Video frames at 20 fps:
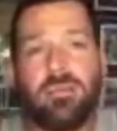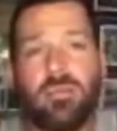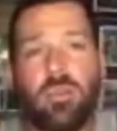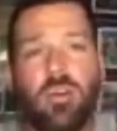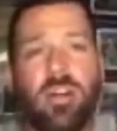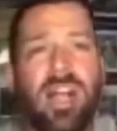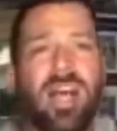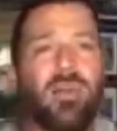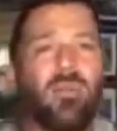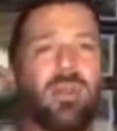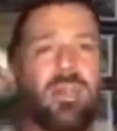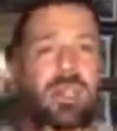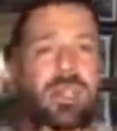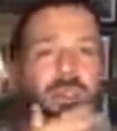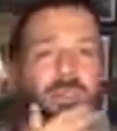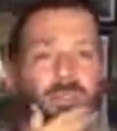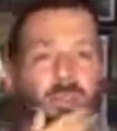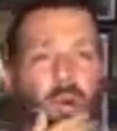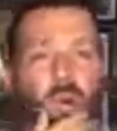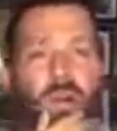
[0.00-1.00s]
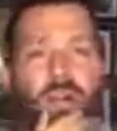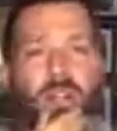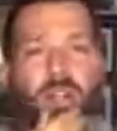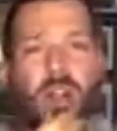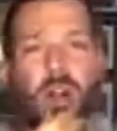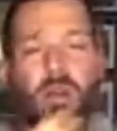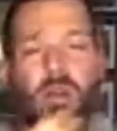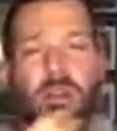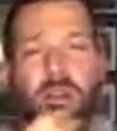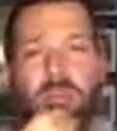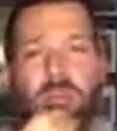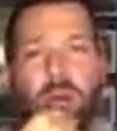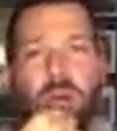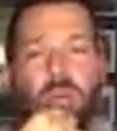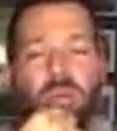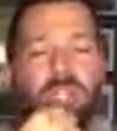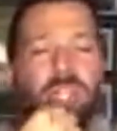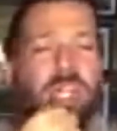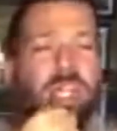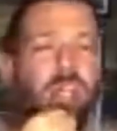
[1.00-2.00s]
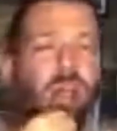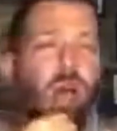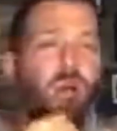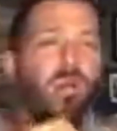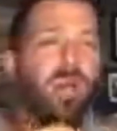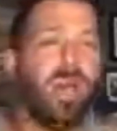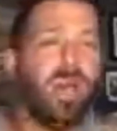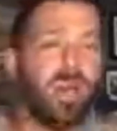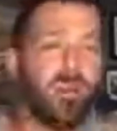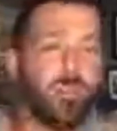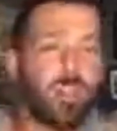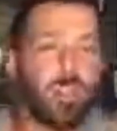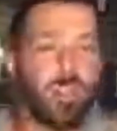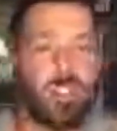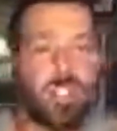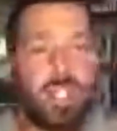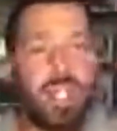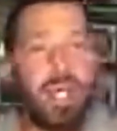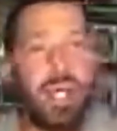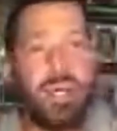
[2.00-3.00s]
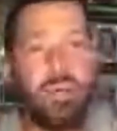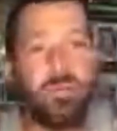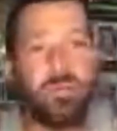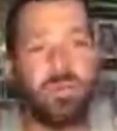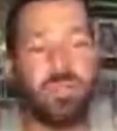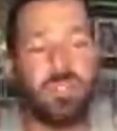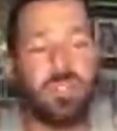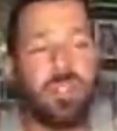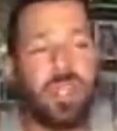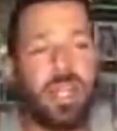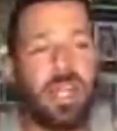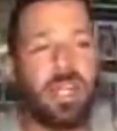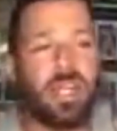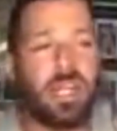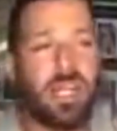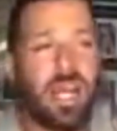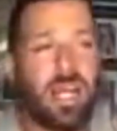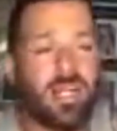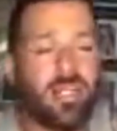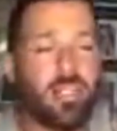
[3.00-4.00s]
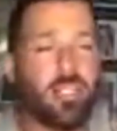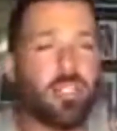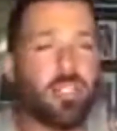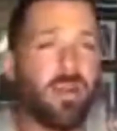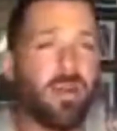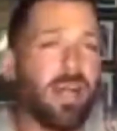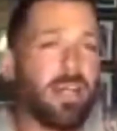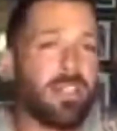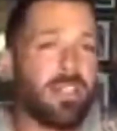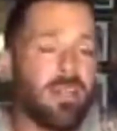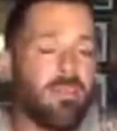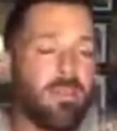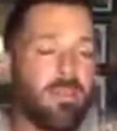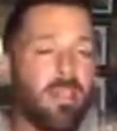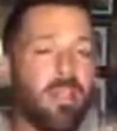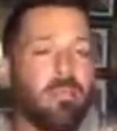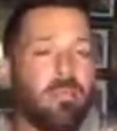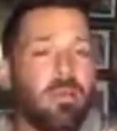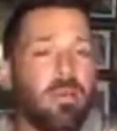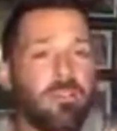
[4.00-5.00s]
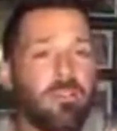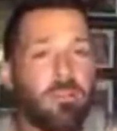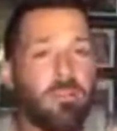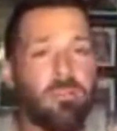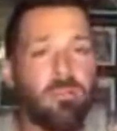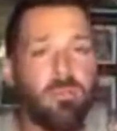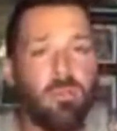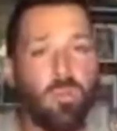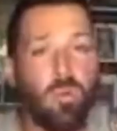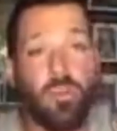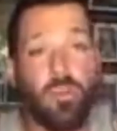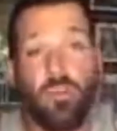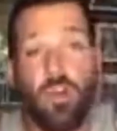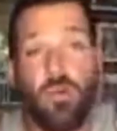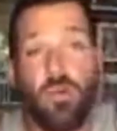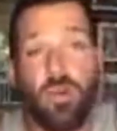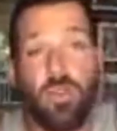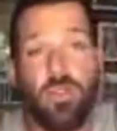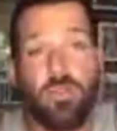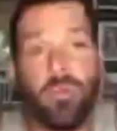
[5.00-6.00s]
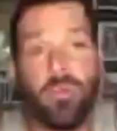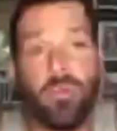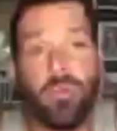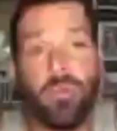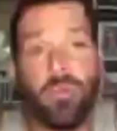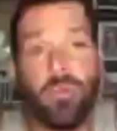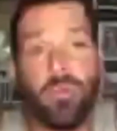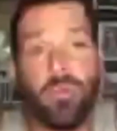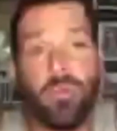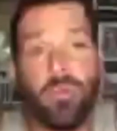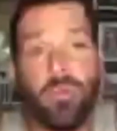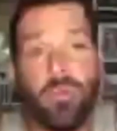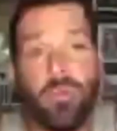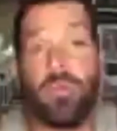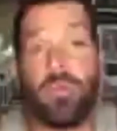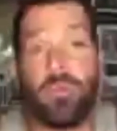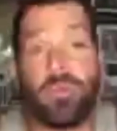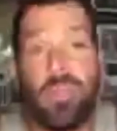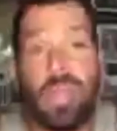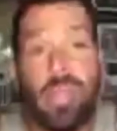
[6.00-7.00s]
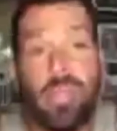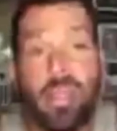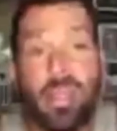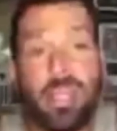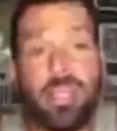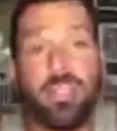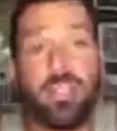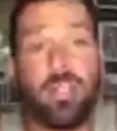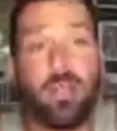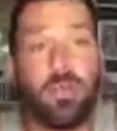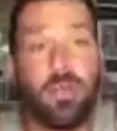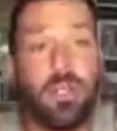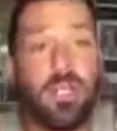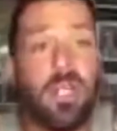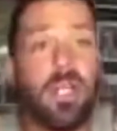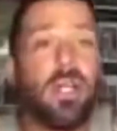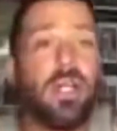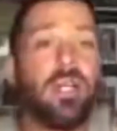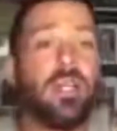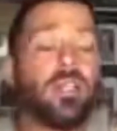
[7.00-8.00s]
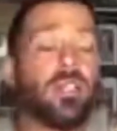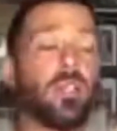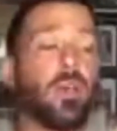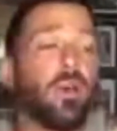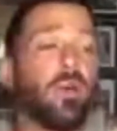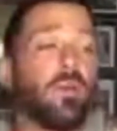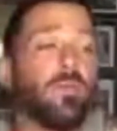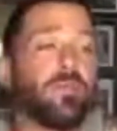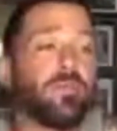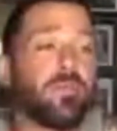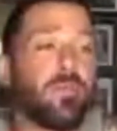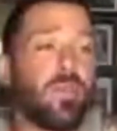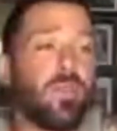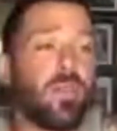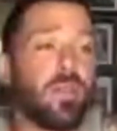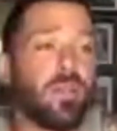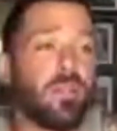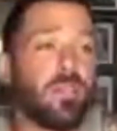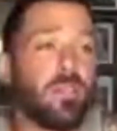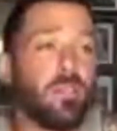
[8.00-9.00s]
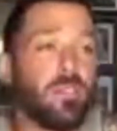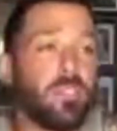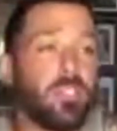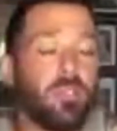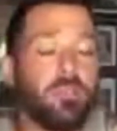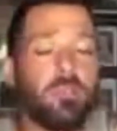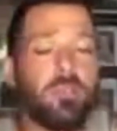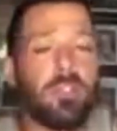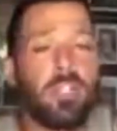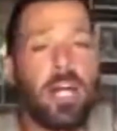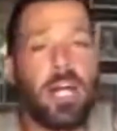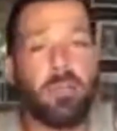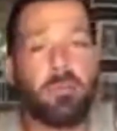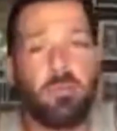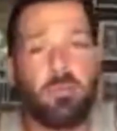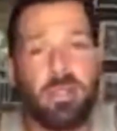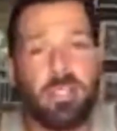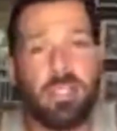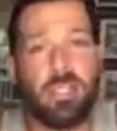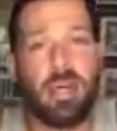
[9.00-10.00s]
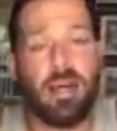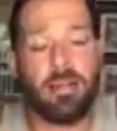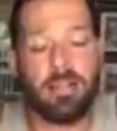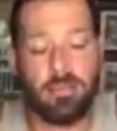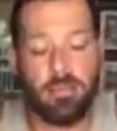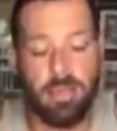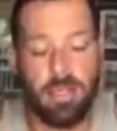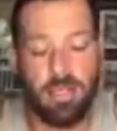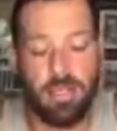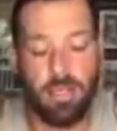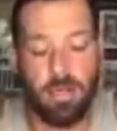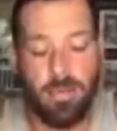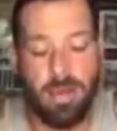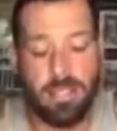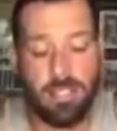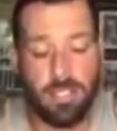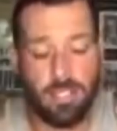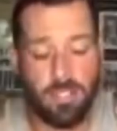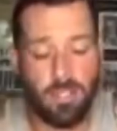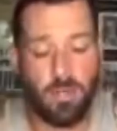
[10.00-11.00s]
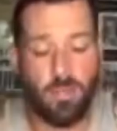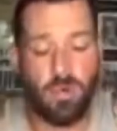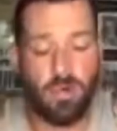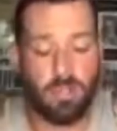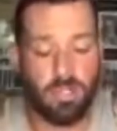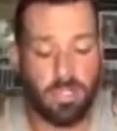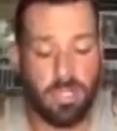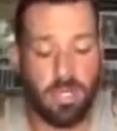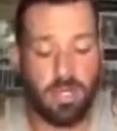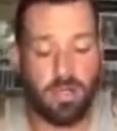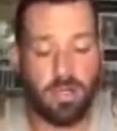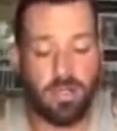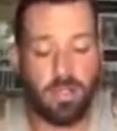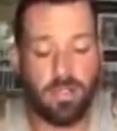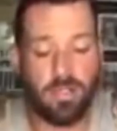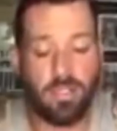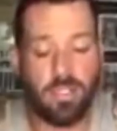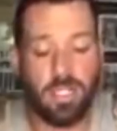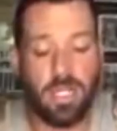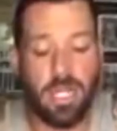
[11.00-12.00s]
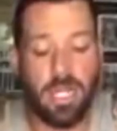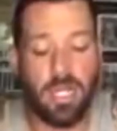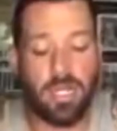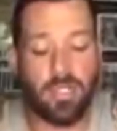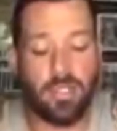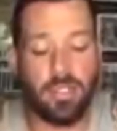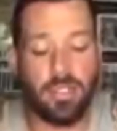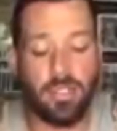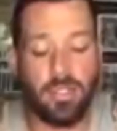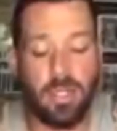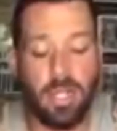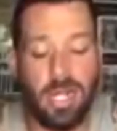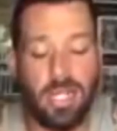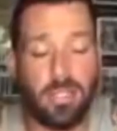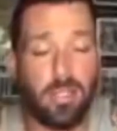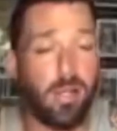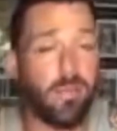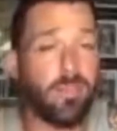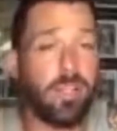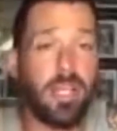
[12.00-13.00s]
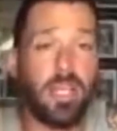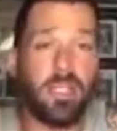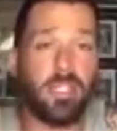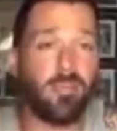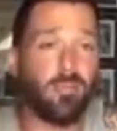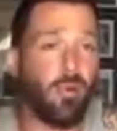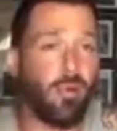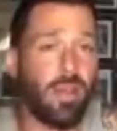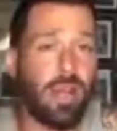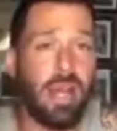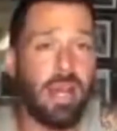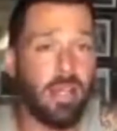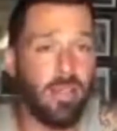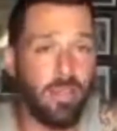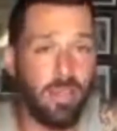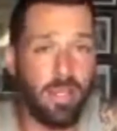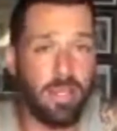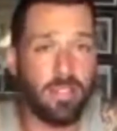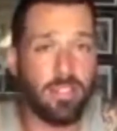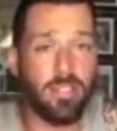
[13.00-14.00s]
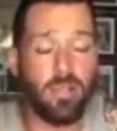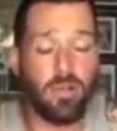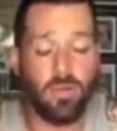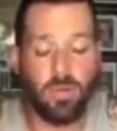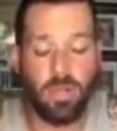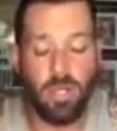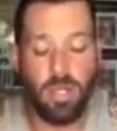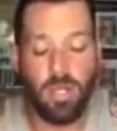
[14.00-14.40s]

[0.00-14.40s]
or not really look forward to going, but when they go, they have a good time. And it kind of distracts them a little bit from what they're going through, which is all that they can do. So Children's Hospital means a lot to me. You know, my sister works there, and I love kids more than anything. So